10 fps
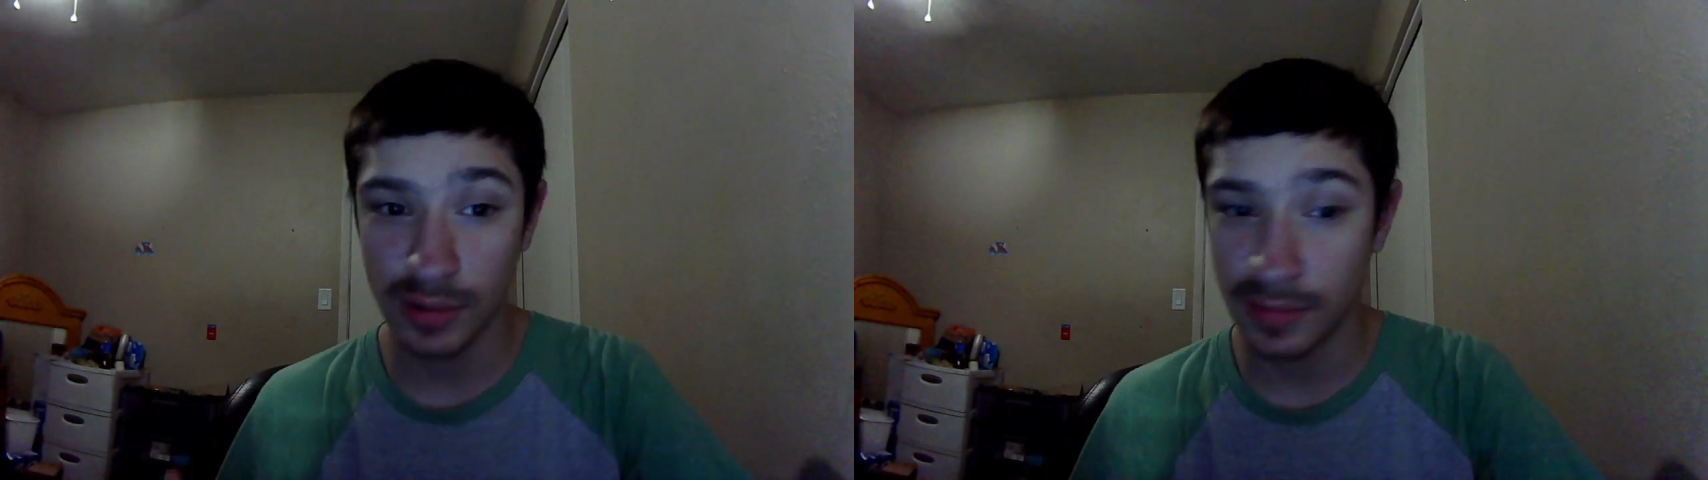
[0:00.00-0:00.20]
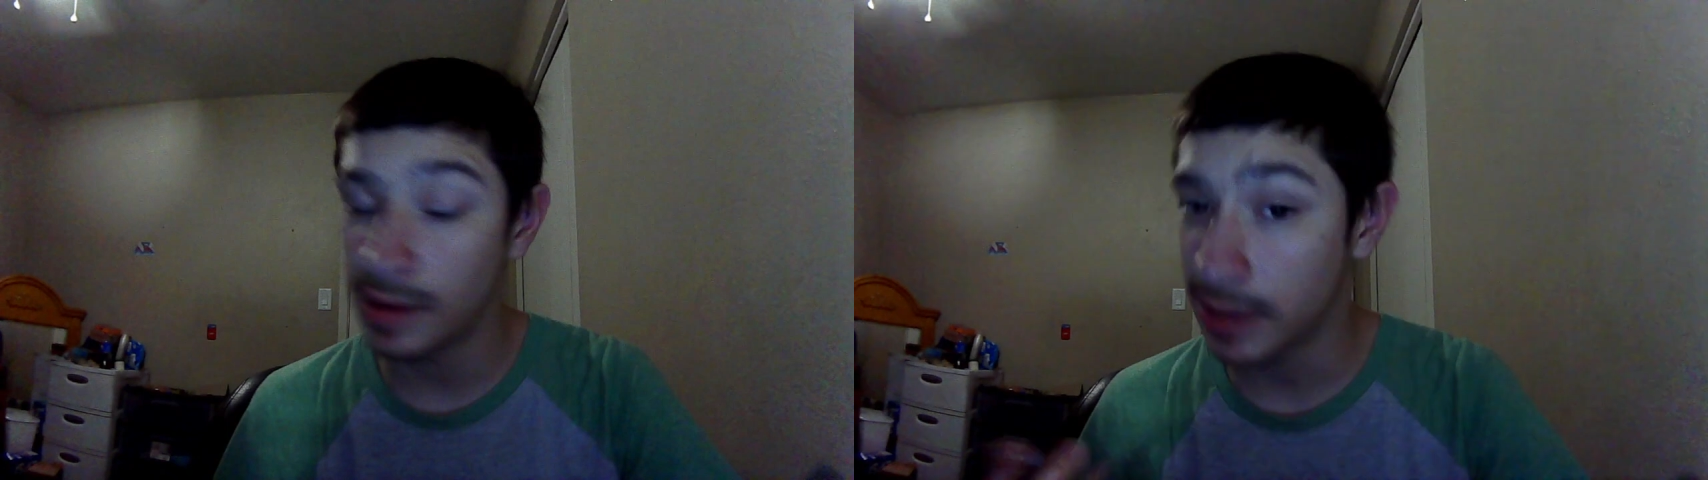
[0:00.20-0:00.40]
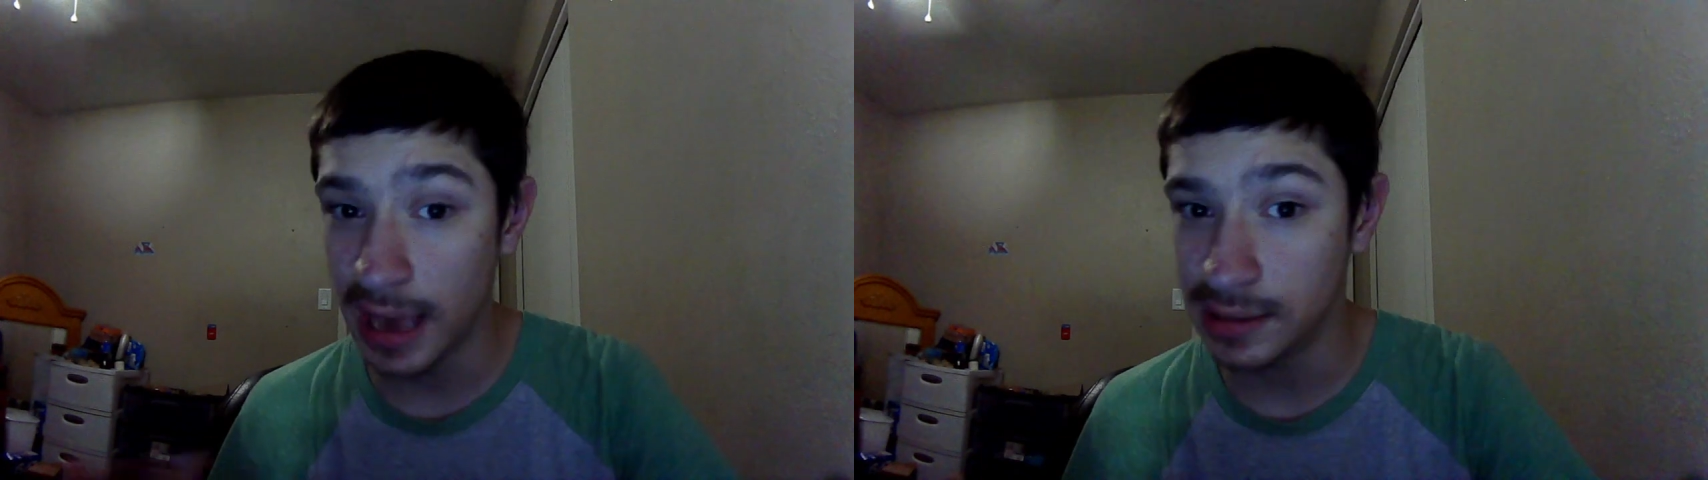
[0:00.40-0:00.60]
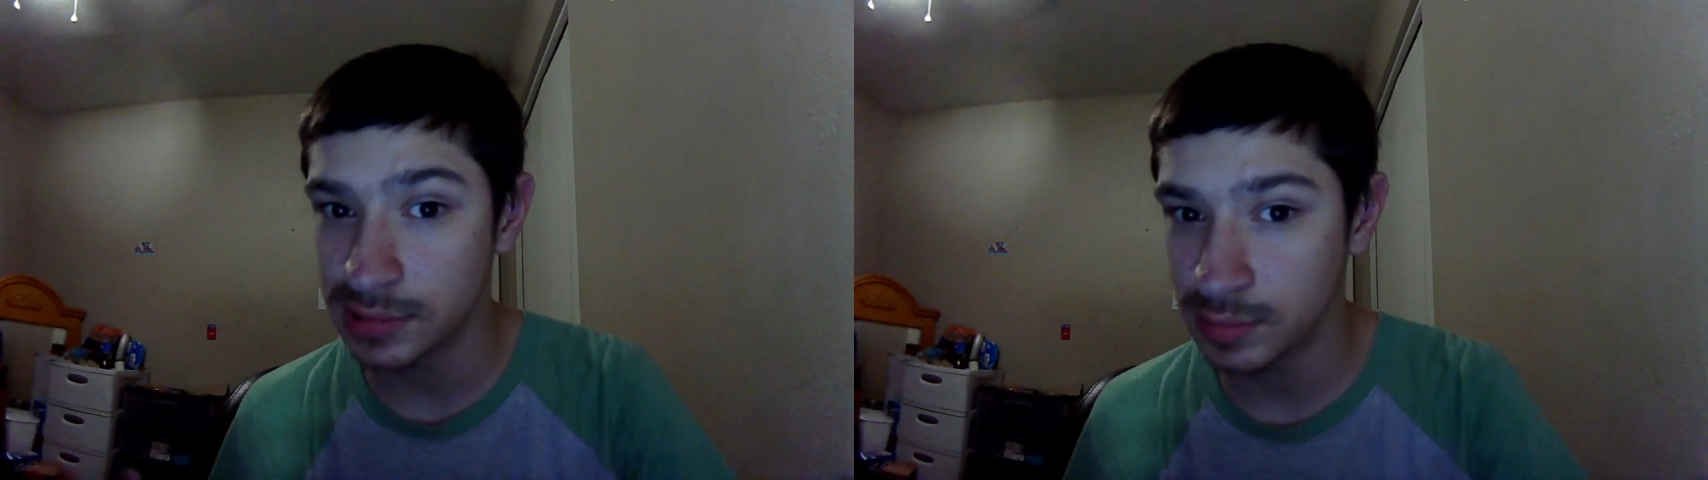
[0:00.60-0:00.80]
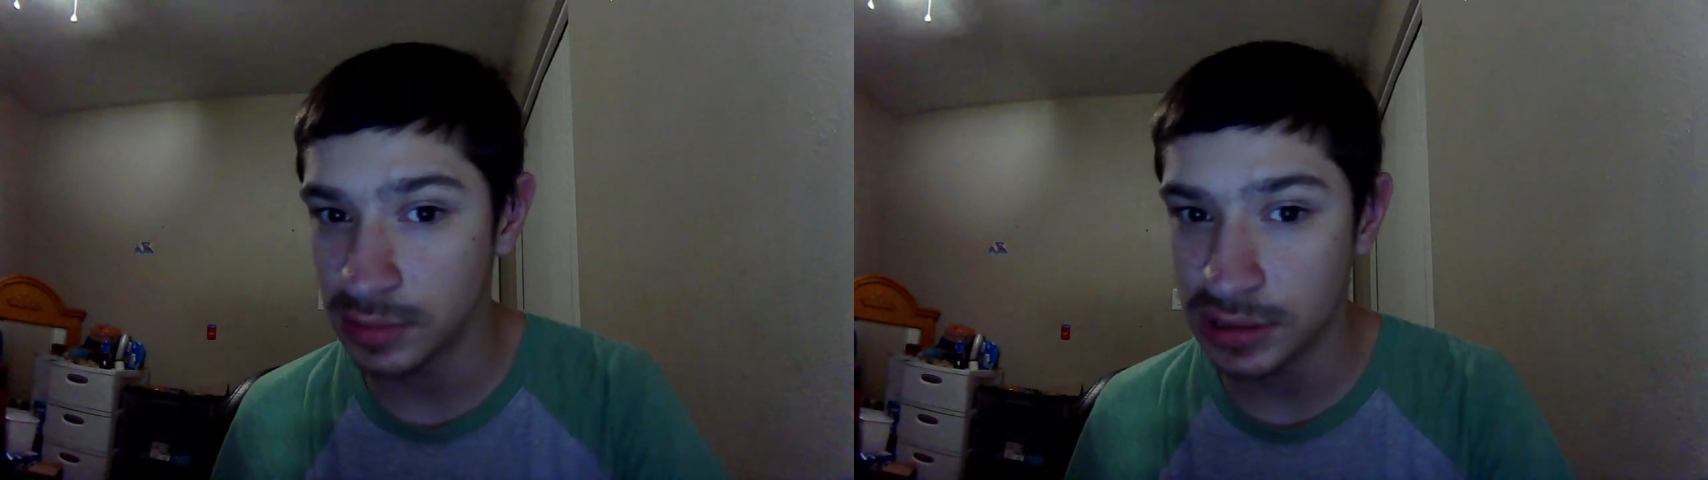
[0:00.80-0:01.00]
again
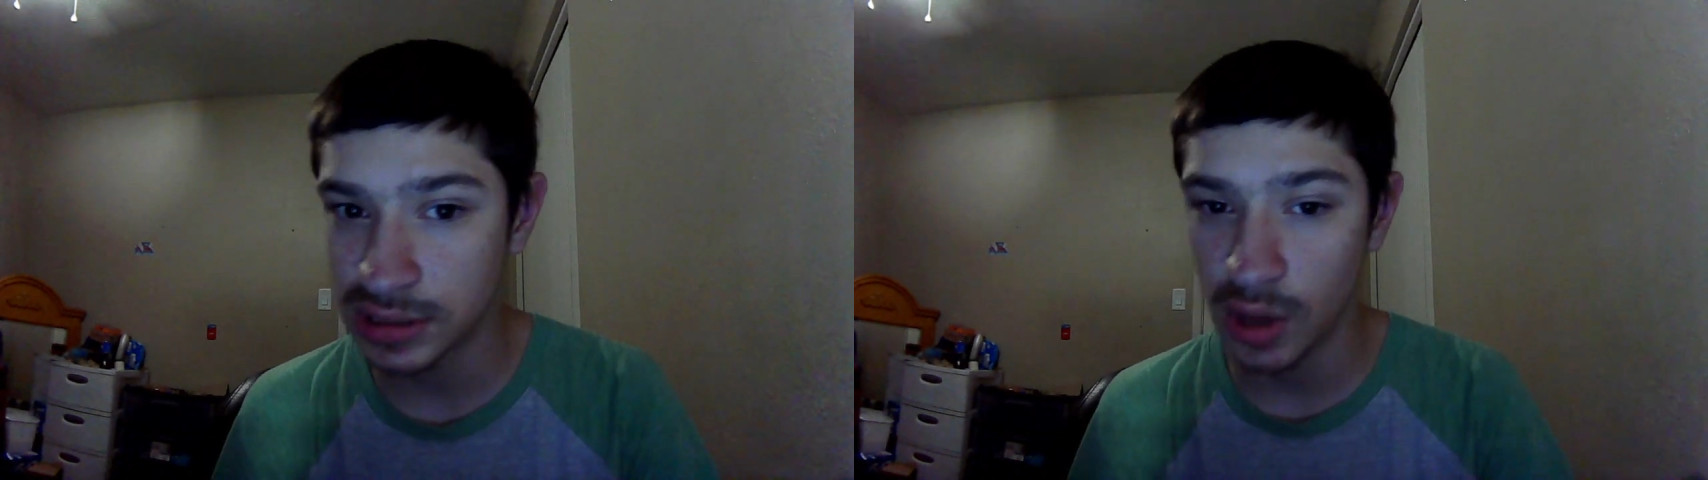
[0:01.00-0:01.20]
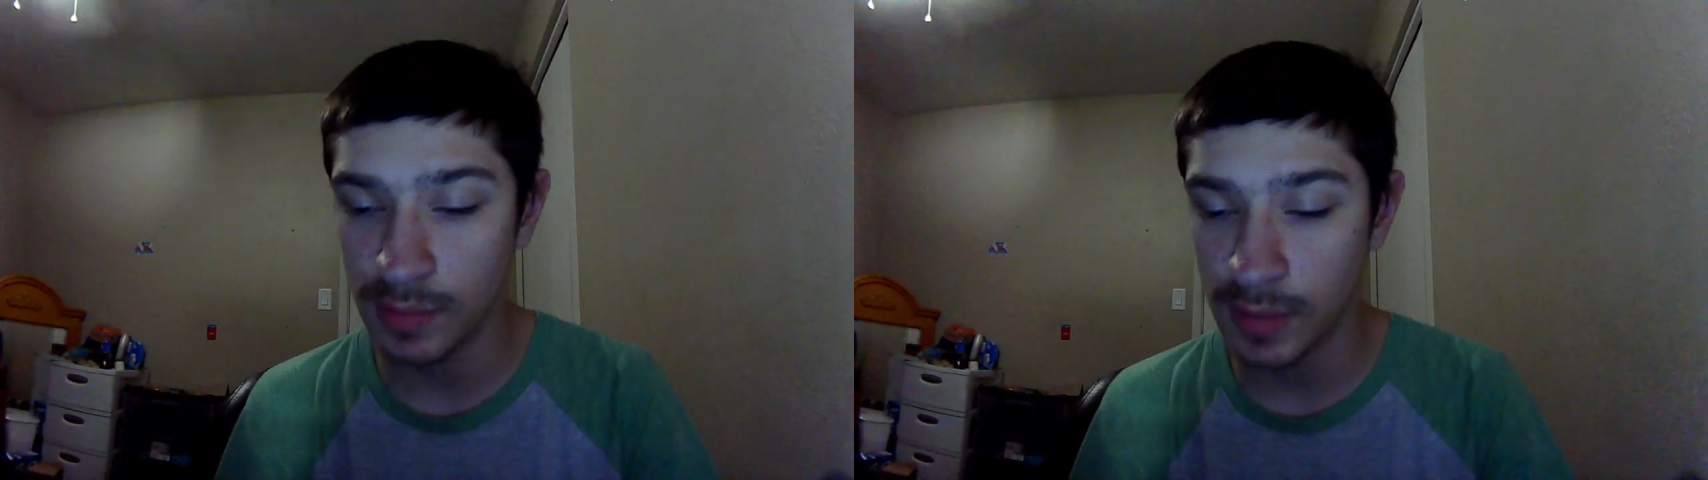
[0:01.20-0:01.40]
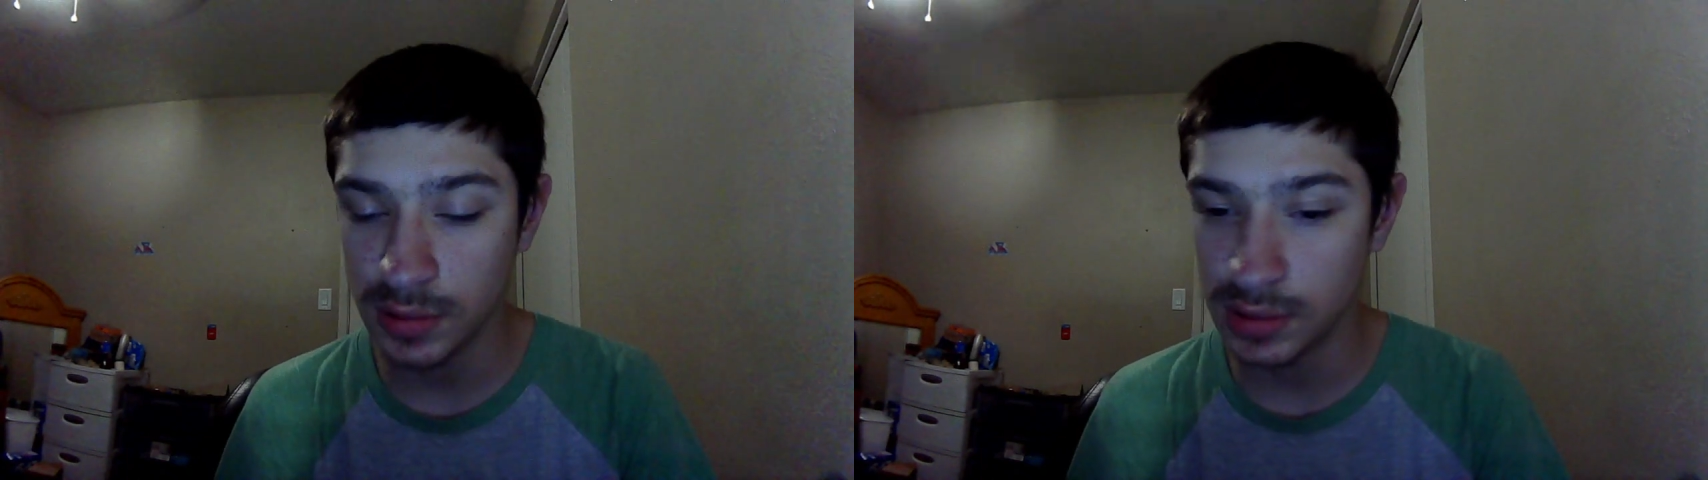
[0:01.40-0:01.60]
really slow mo